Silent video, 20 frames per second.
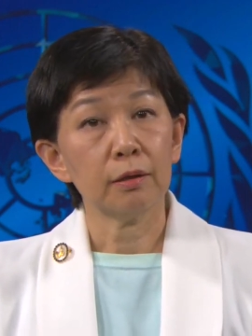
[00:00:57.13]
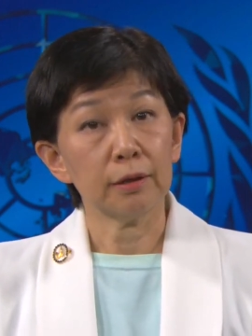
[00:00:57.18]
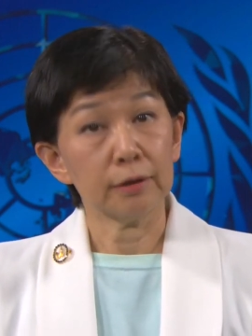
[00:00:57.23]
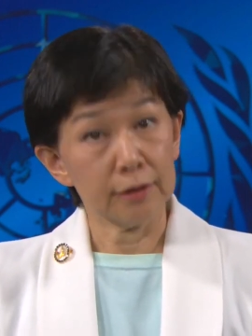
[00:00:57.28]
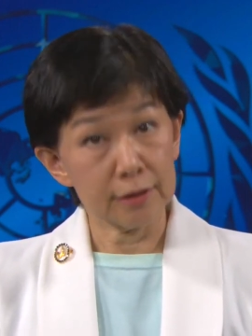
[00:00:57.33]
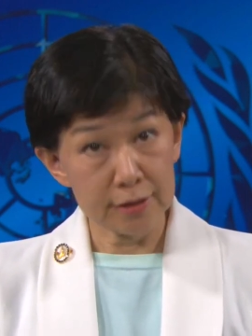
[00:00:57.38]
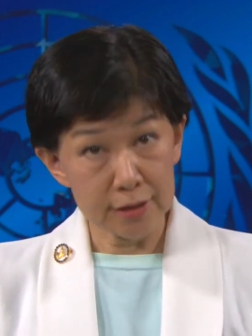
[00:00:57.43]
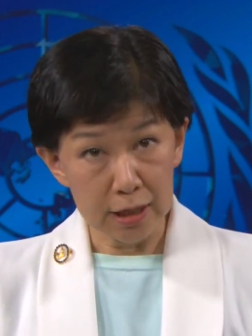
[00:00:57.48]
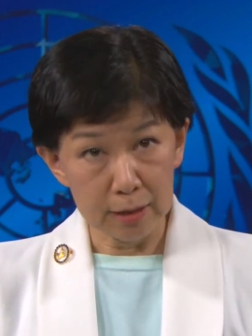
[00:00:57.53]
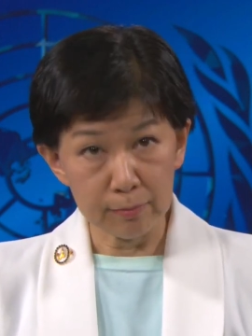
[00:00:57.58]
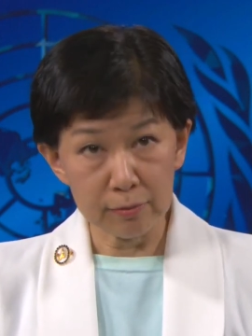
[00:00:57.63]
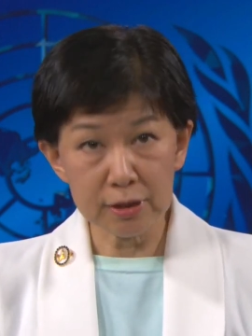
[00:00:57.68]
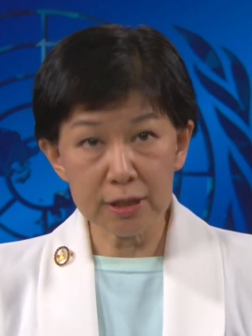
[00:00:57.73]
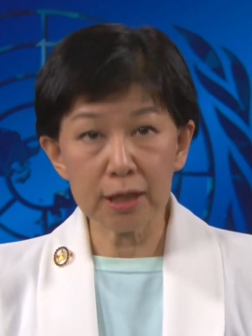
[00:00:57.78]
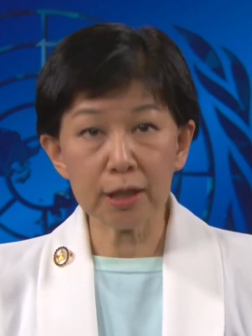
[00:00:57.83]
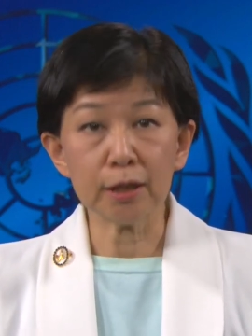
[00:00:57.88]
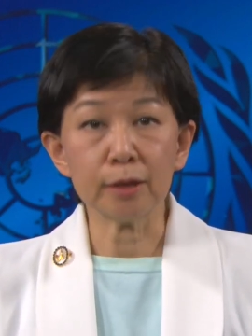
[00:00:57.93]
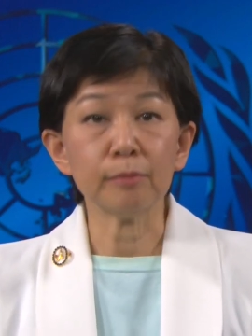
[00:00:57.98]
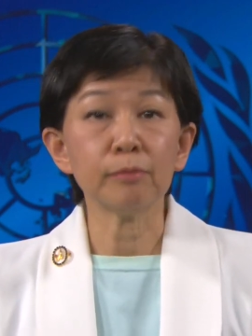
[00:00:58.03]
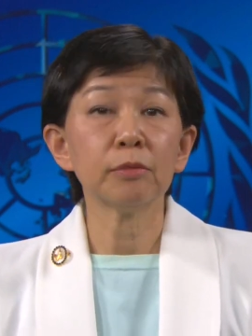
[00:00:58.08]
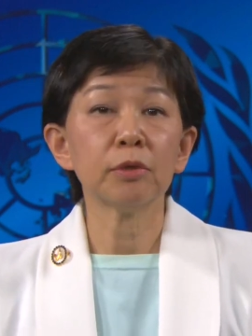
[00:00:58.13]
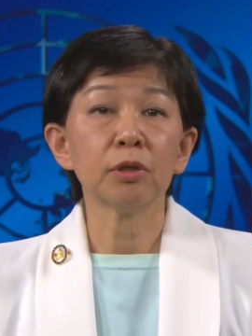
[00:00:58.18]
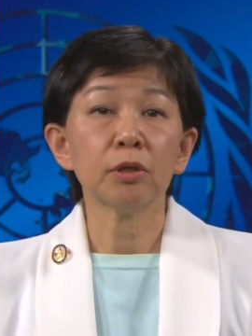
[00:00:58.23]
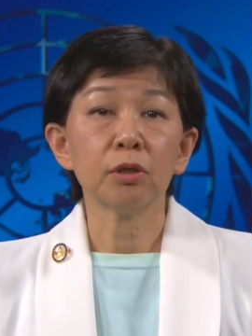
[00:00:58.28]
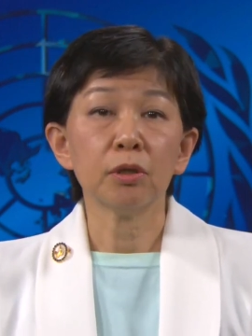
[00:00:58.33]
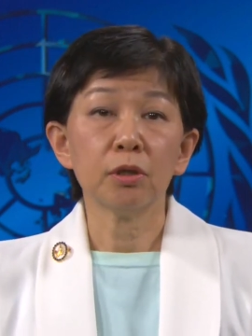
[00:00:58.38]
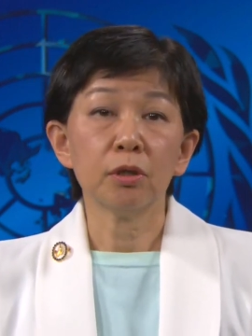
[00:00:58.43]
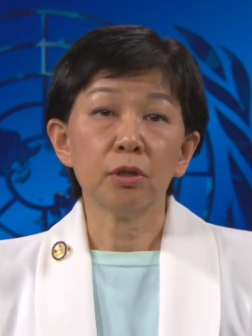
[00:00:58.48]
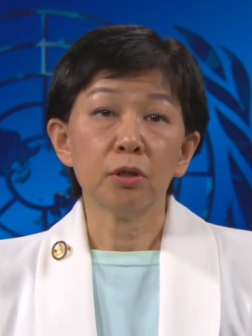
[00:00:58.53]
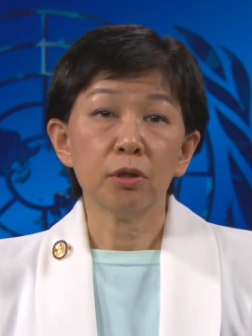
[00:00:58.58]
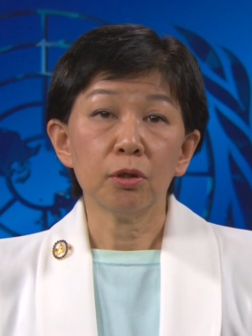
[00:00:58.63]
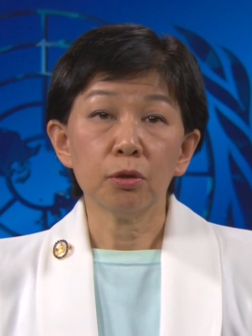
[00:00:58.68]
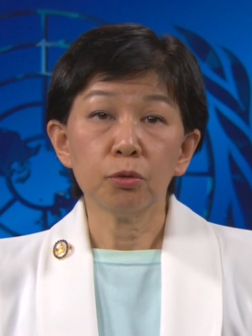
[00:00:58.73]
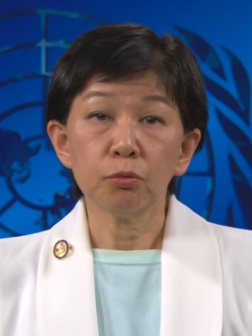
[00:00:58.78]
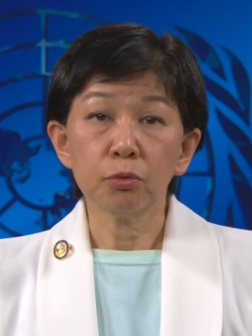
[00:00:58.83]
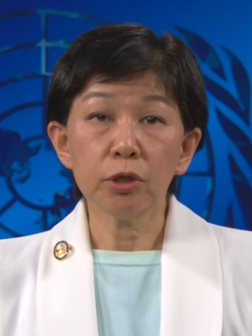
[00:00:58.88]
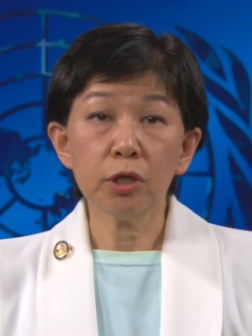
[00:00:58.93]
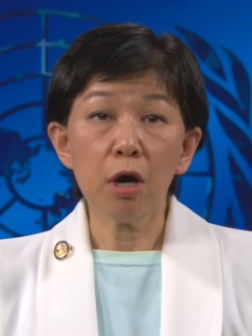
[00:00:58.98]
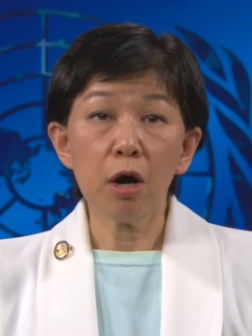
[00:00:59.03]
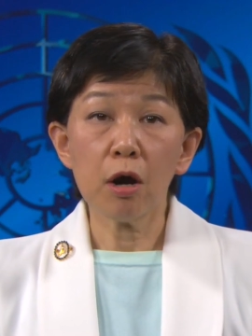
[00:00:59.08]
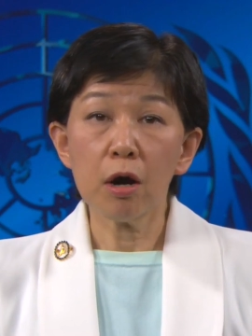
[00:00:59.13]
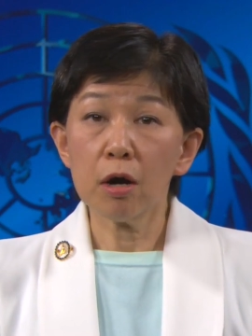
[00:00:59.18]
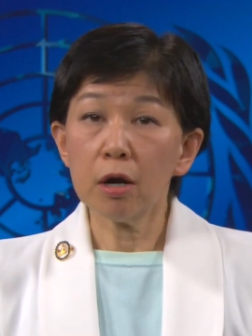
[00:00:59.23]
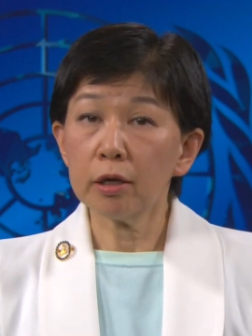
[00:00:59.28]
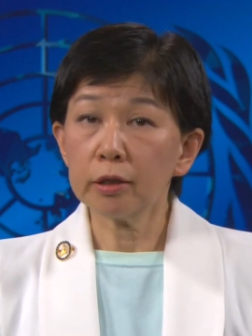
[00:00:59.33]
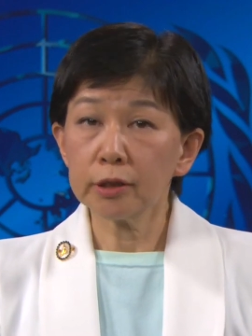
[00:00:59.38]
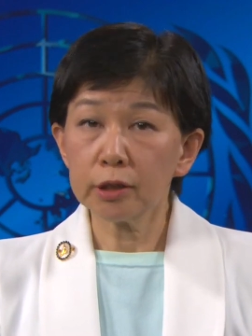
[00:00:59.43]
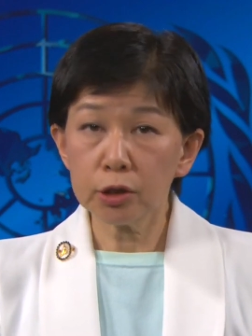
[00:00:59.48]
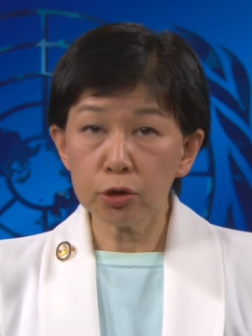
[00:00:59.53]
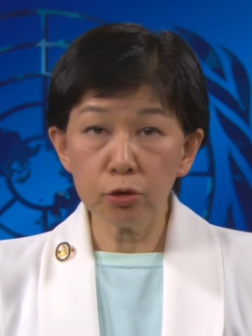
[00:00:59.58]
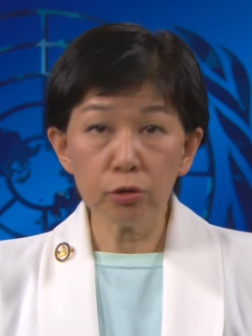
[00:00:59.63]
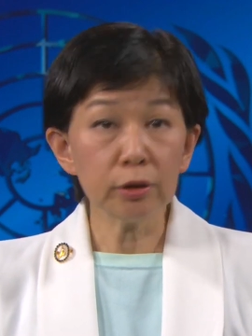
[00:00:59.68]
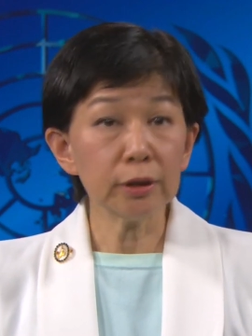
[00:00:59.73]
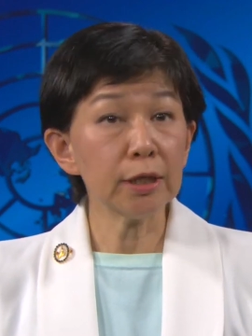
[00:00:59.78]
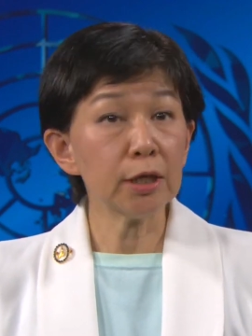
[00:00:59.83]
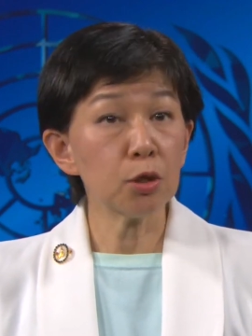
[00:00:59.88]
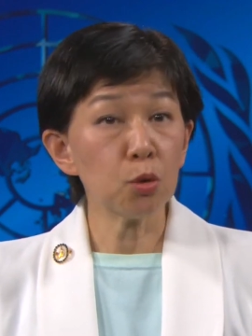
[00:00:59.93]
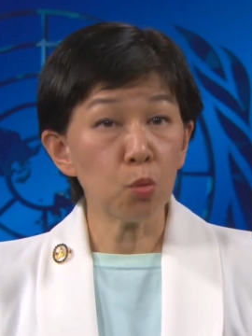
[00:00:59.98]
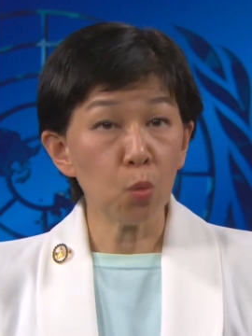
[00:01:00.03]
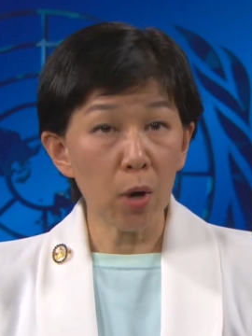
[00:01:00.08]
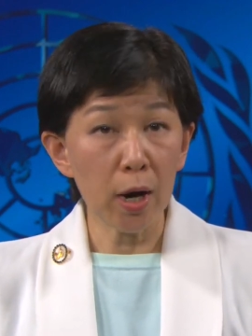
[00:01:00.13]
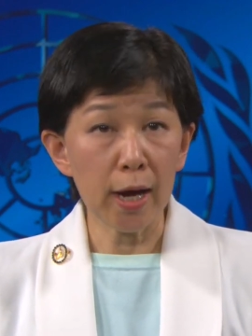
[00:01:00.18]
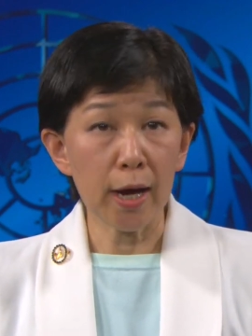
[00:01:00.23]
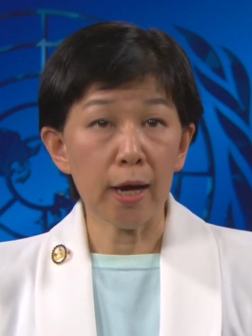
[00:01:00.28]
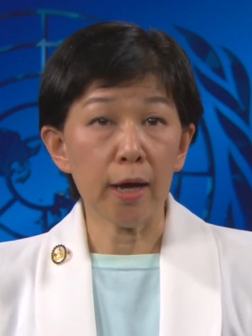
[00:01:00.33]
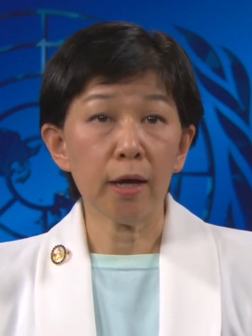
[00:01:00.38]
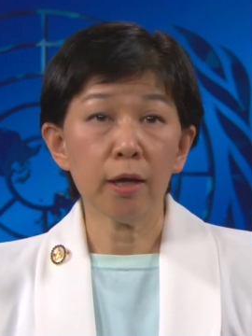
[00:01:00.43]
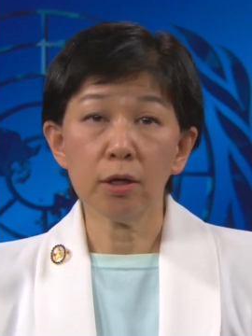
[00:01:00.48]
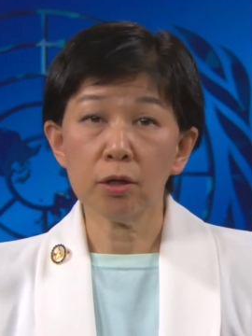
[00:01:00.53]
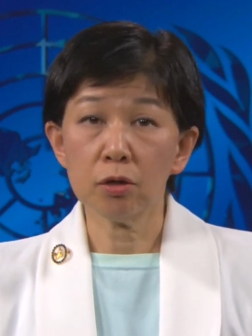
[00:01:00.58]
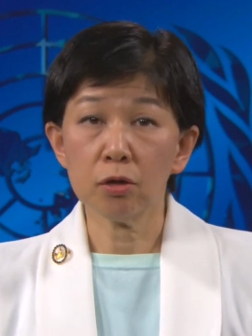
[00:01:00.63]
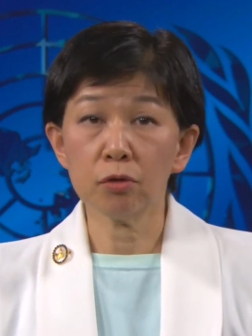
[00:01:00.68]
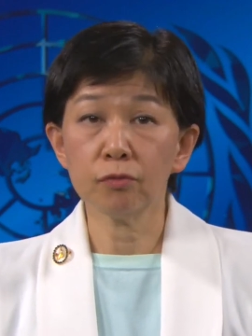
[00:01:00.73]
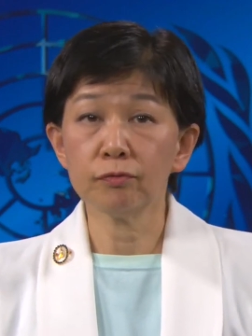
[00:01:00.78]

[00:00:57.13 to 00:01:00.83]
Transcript: At the same time, we are acutely aware